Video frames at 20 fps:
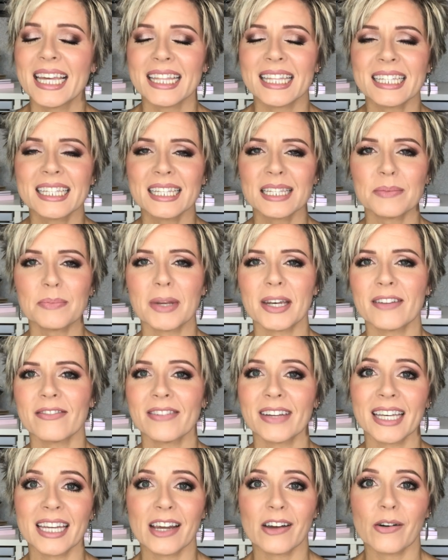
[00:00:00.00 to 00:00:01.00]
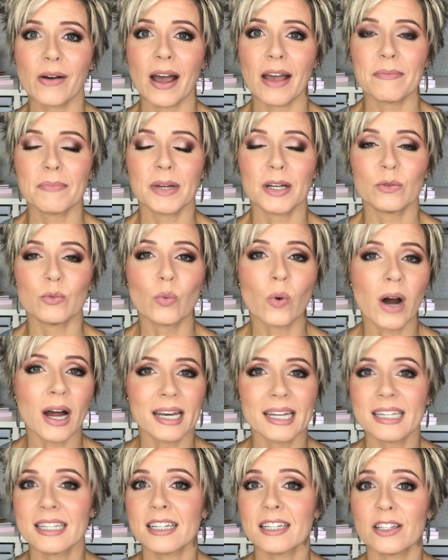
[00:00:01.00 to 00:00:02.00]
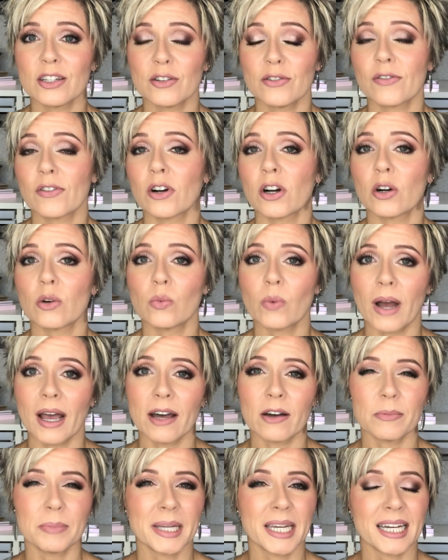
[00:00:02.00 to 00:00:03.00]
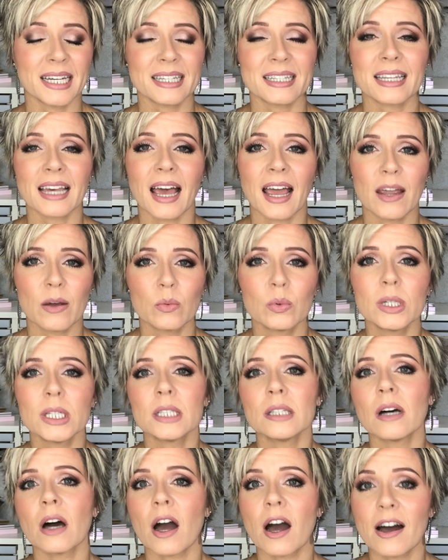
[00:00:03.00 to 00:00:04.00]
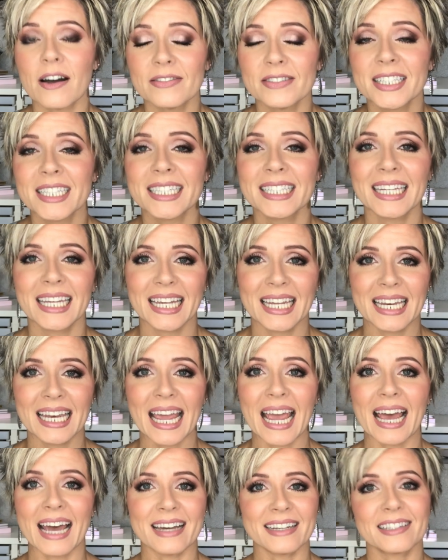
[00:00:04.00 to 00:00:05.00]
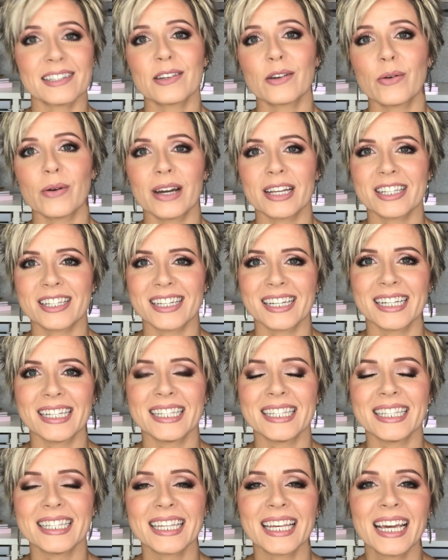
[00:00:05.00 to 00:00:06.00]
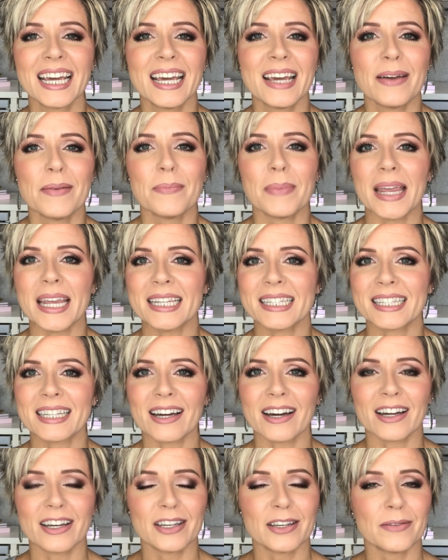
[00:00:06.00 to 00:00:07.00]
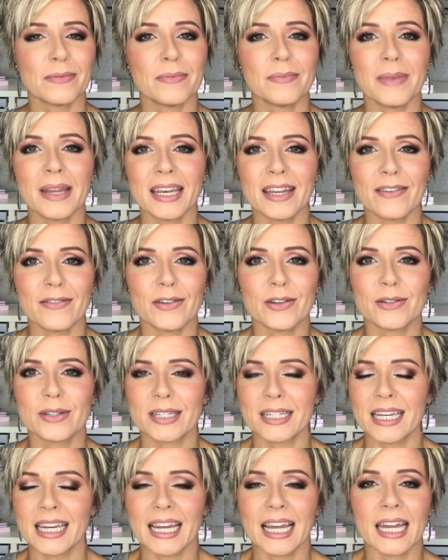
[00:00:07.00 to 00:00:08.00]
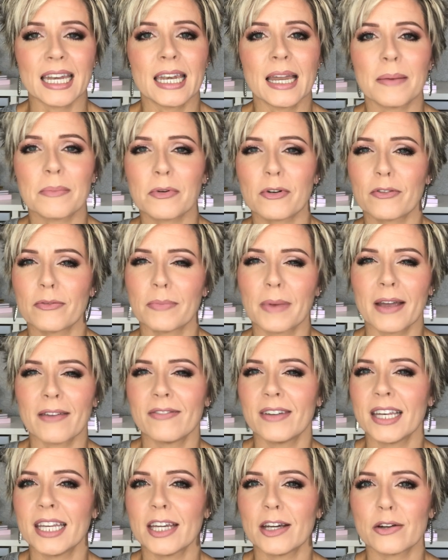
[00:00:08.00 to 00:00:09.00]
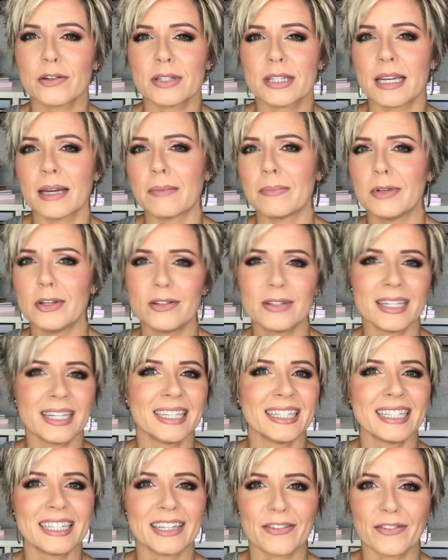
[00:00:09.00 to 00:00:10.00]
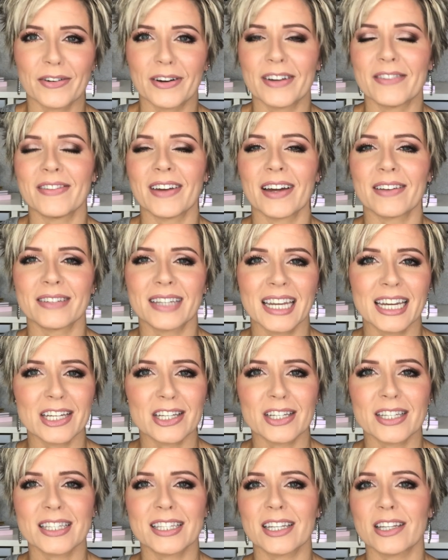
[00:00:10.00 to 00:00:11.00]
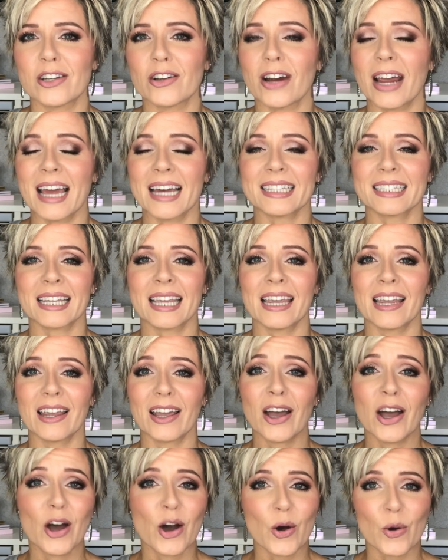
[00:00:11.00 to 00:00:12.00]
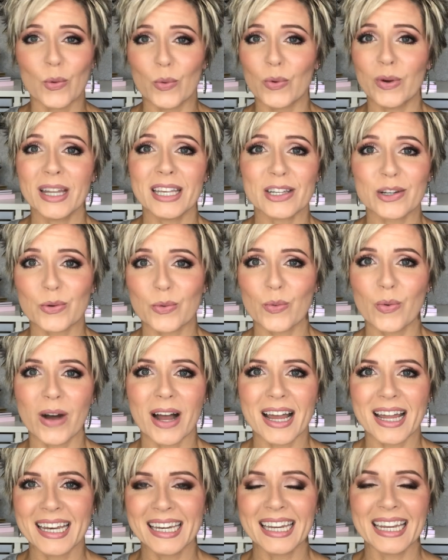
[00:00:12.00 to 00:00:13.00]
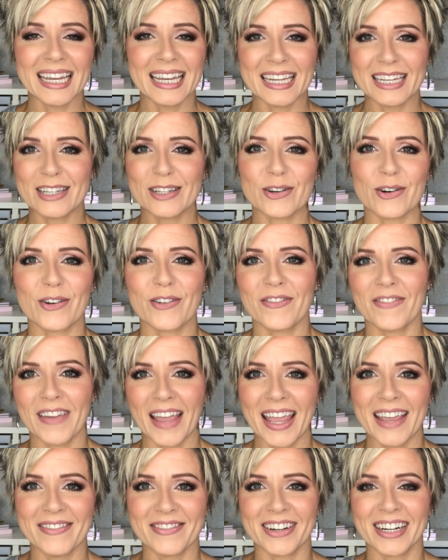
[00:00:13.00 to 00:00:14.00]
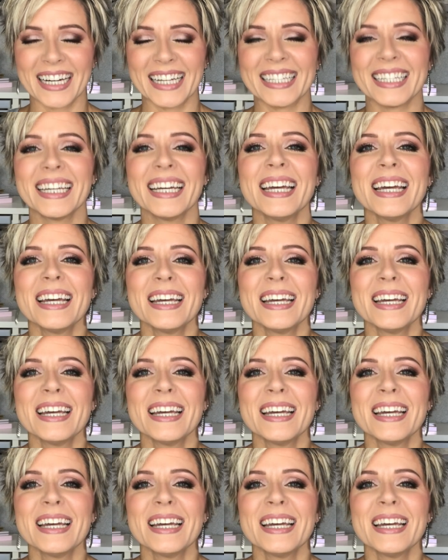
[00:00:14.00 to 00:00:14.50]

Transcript: This has been a video I've been wanting to do for a while because I will often get asked questions based on many of you seeing a number of my videos and I'm using different foundations and you're asking which one is your favorite.